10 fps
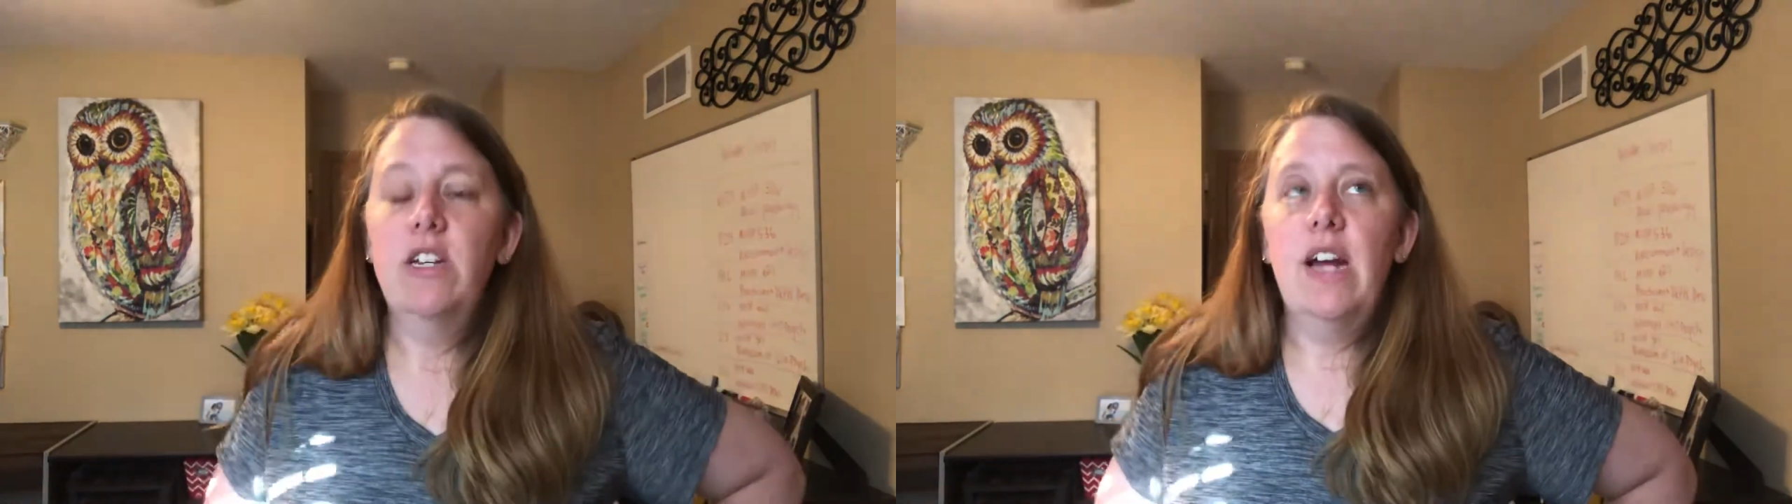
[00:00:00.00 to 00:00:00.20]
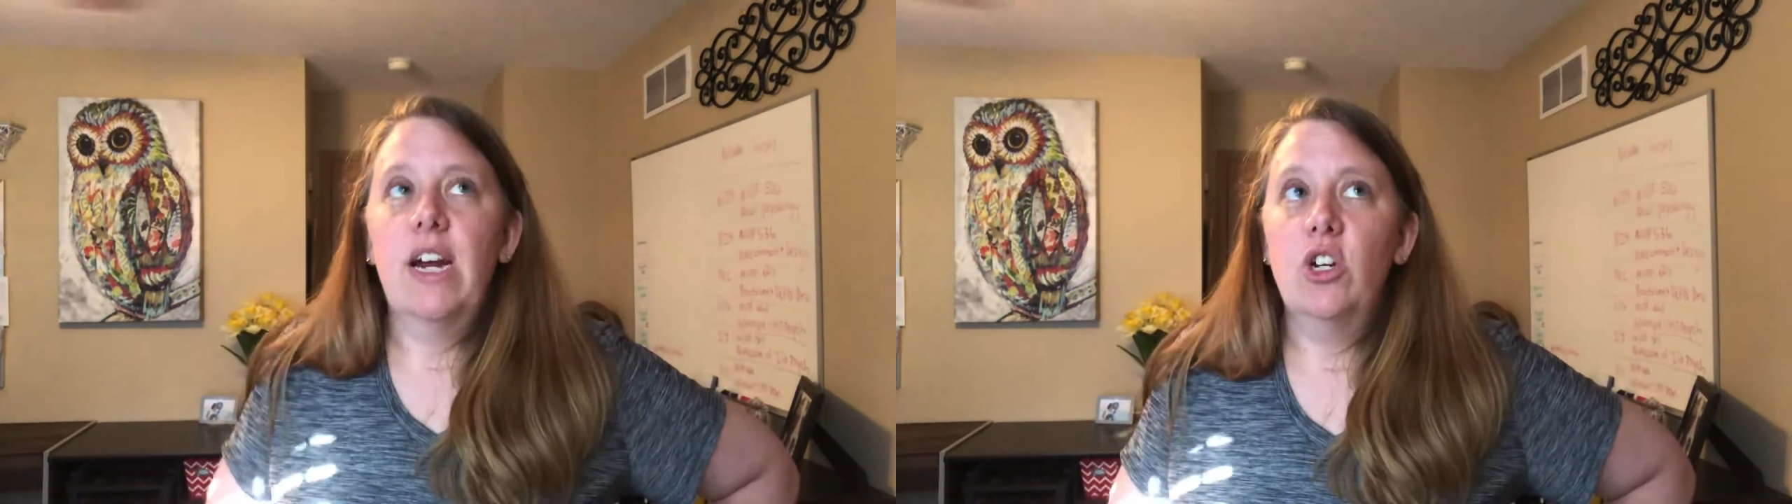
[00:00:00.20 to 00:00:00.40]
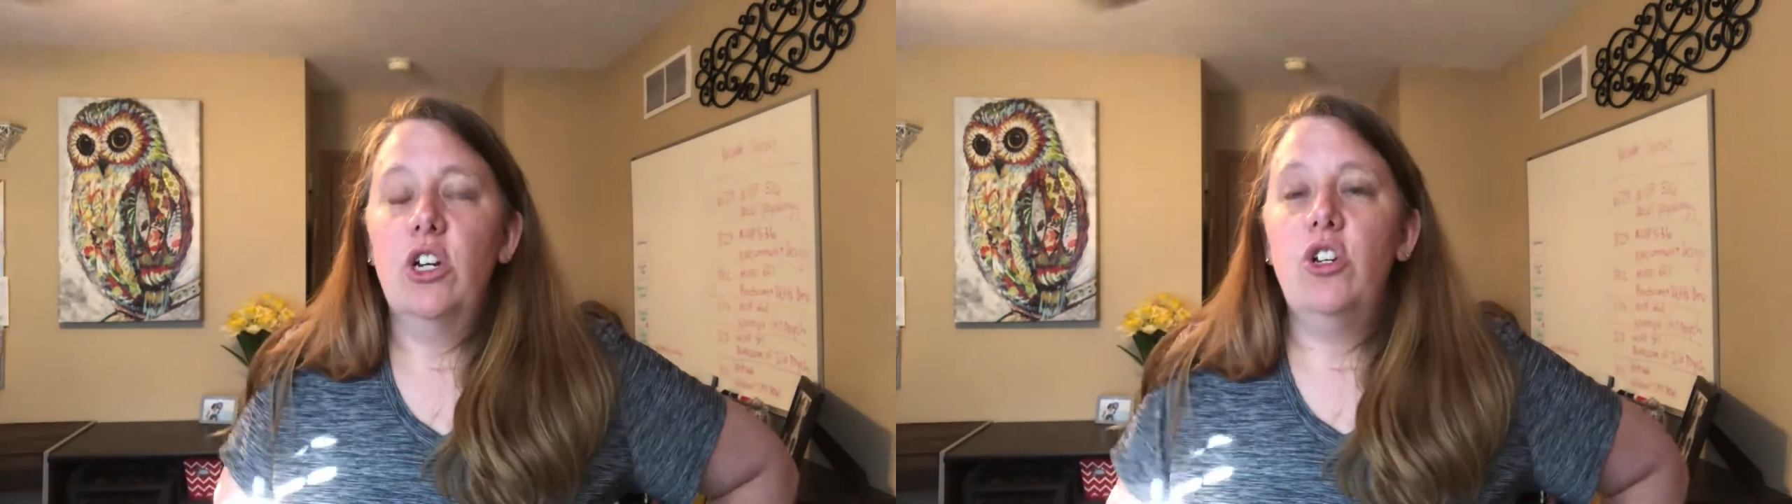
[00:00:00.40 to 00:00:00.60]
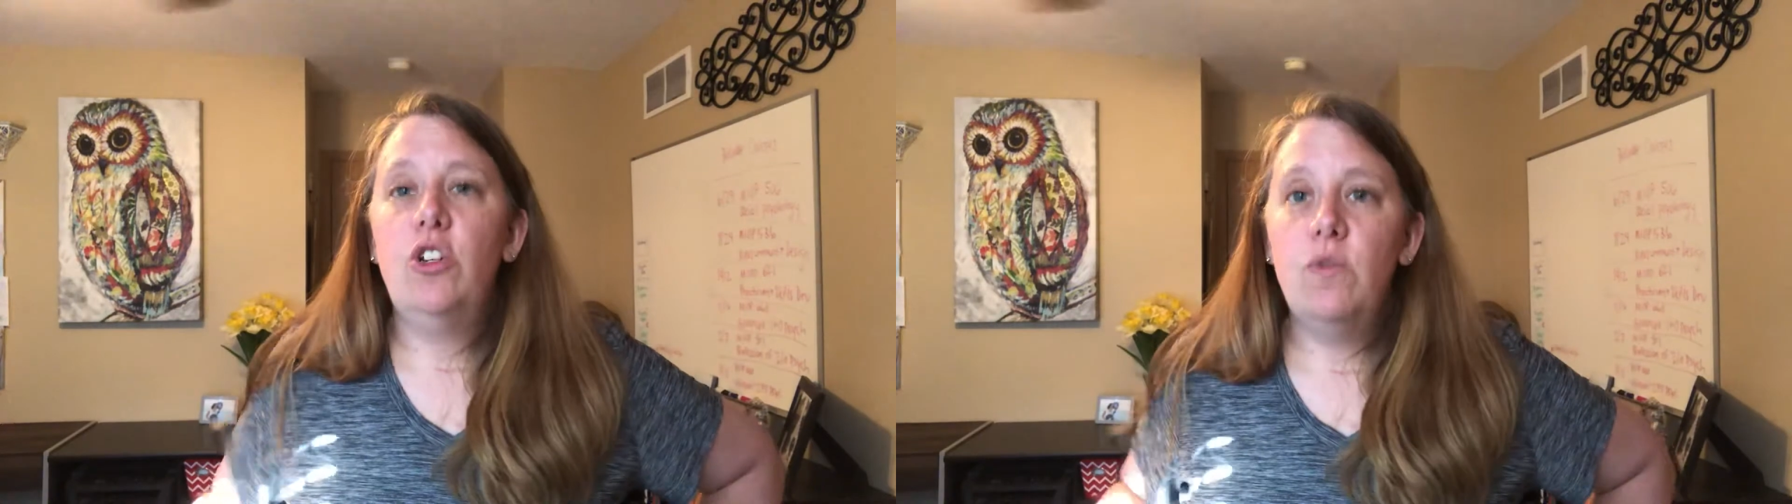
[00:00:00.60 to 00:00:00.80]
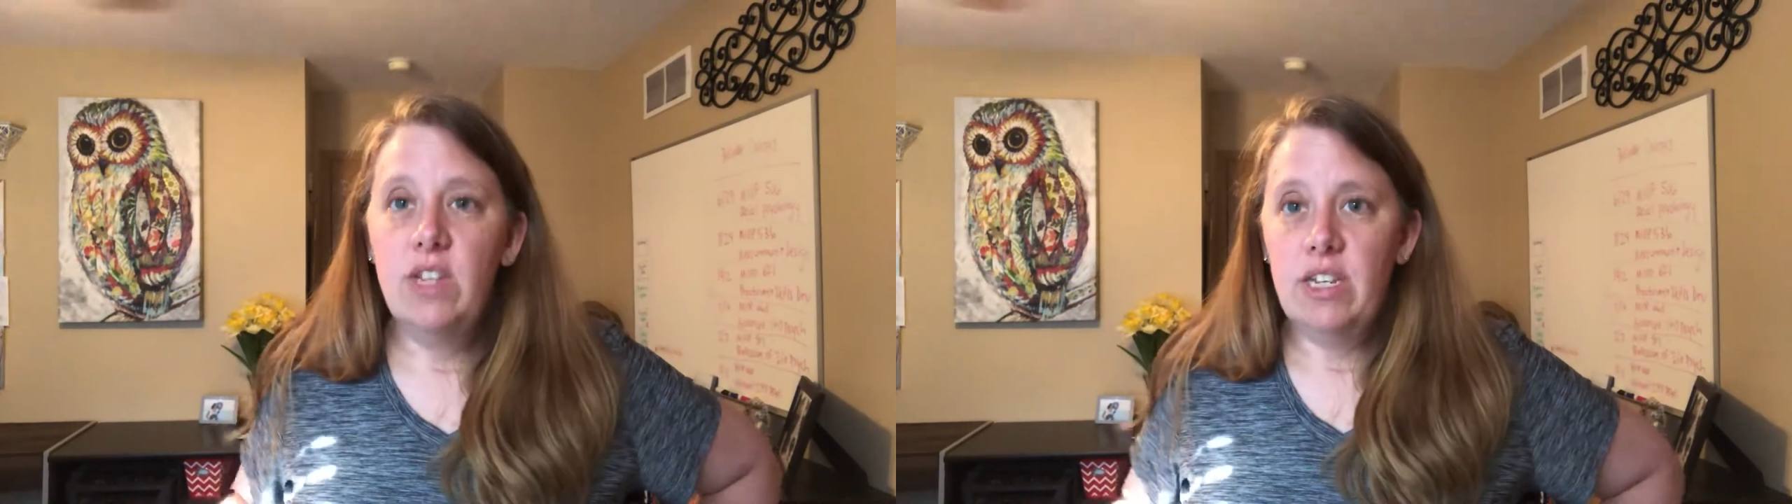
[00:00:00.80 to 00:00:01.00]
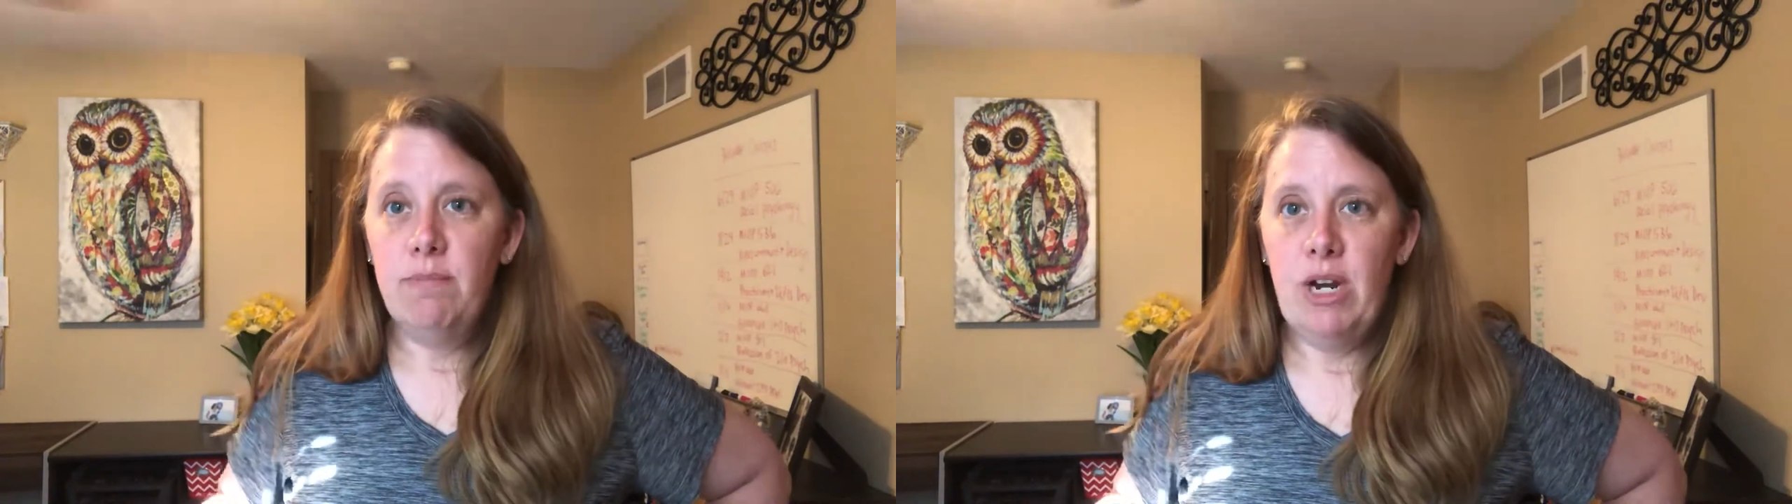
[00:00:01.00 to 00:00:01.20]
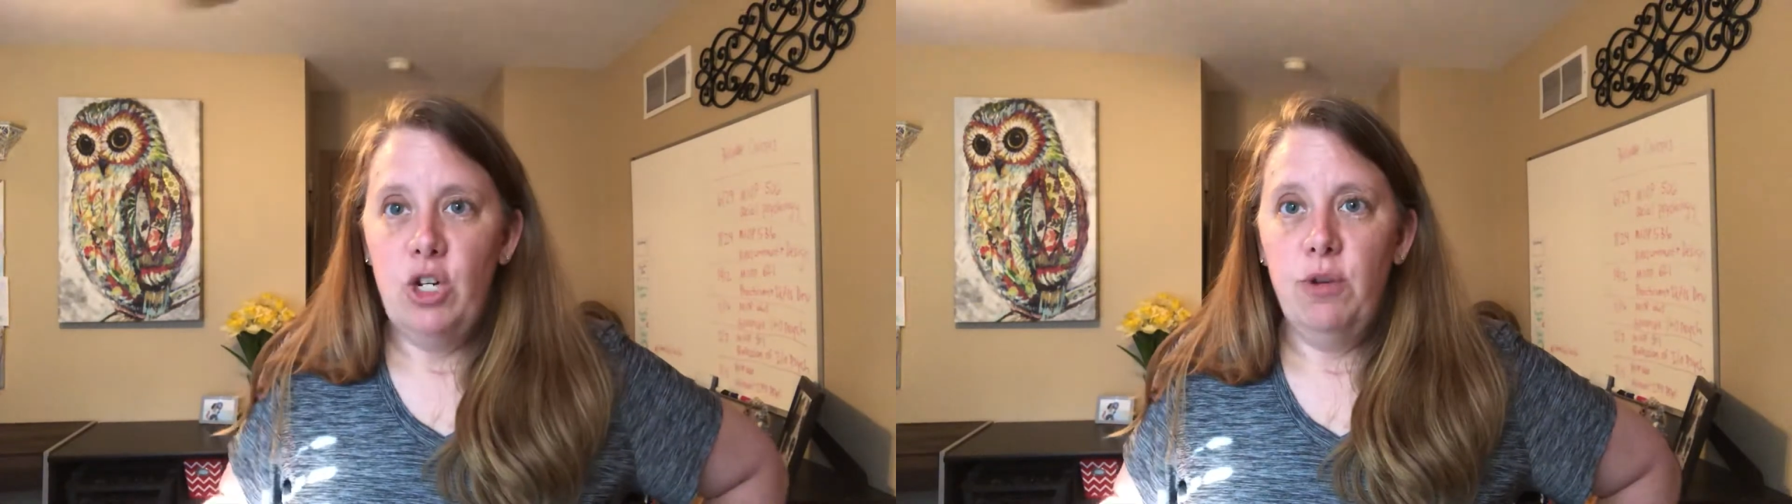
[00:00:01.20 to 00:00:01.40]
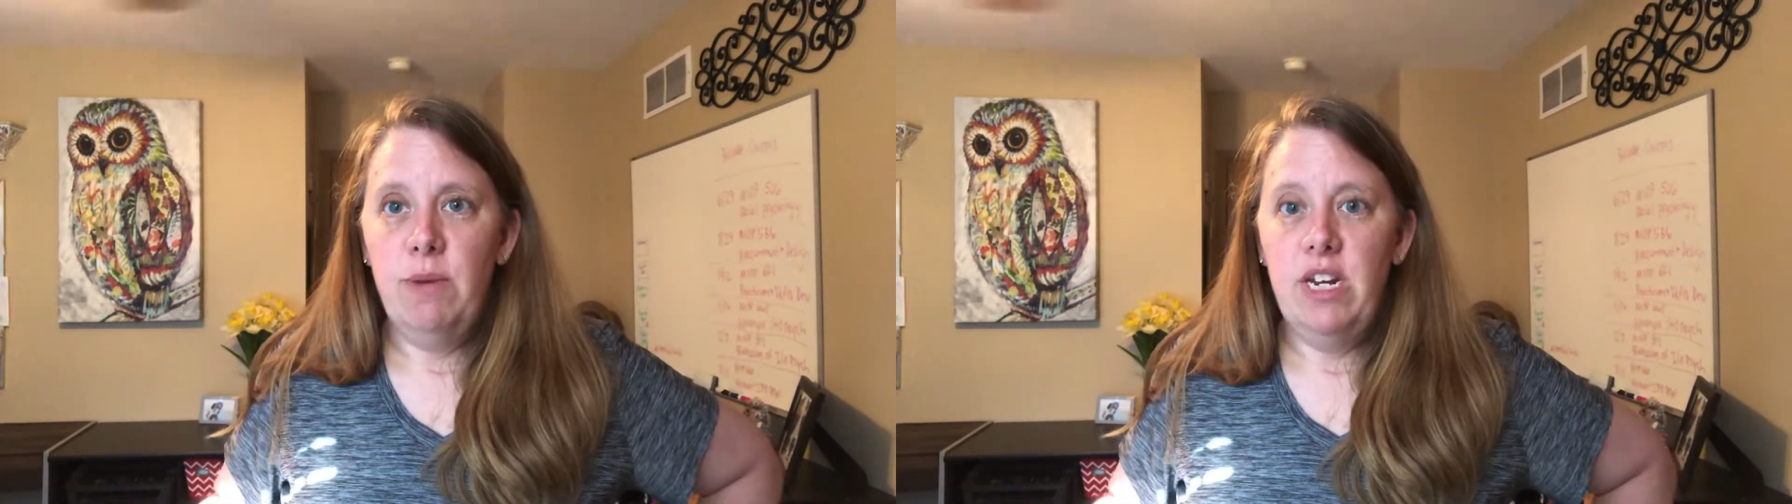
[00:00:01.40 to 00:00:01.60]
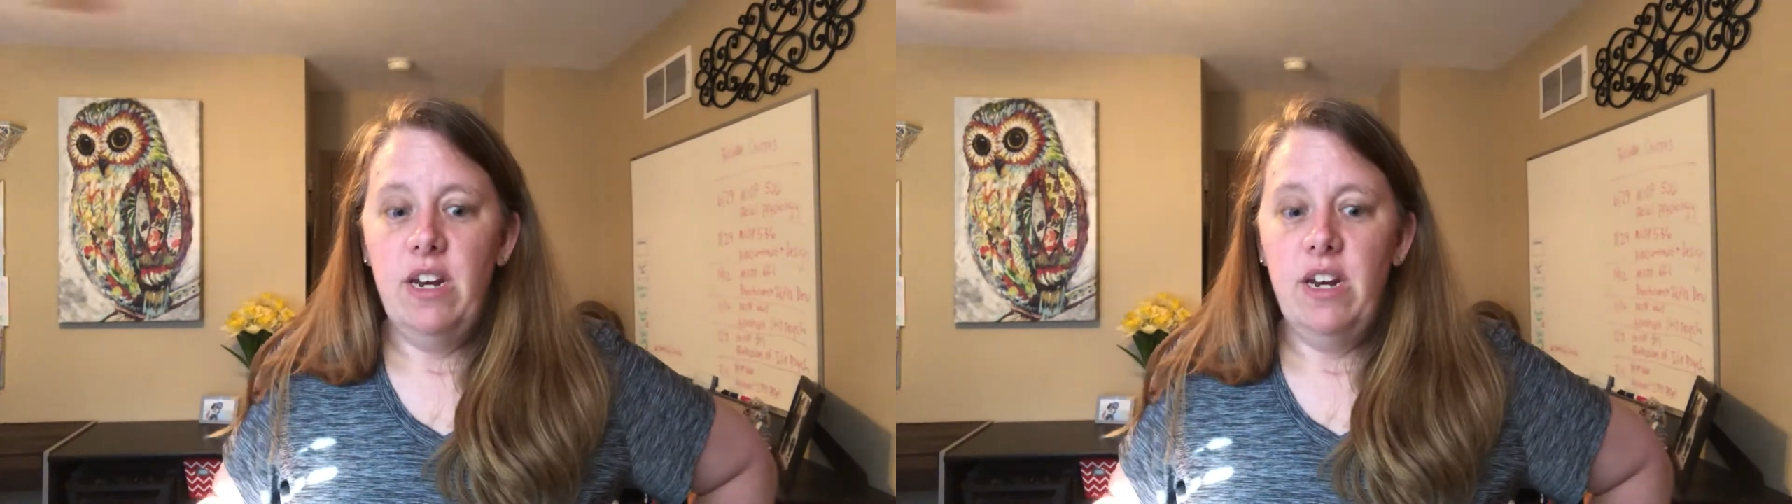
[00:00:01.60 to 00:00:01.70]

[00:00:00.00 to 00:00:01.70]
to actually do this measurement,